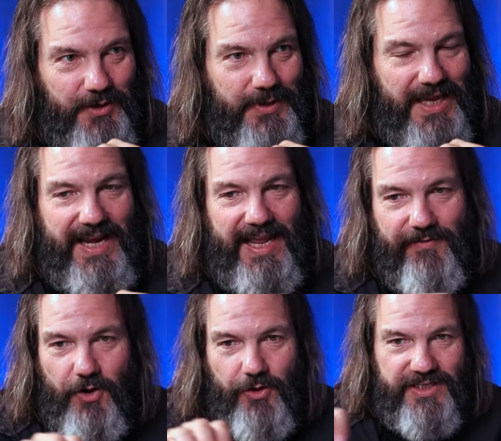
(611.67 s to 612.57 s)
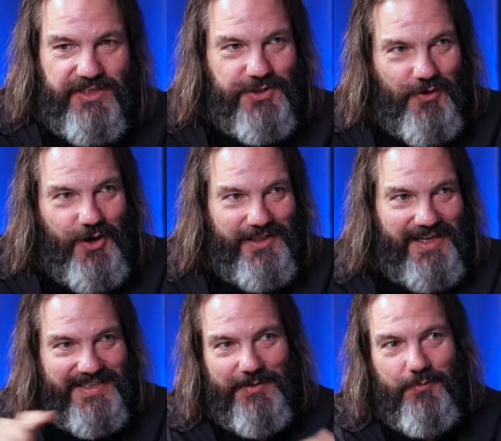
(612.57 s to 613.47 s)
you can't have all these strong
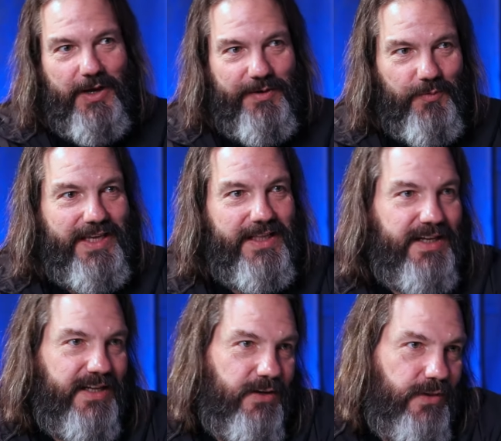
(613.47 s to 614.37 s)
links and one weak link,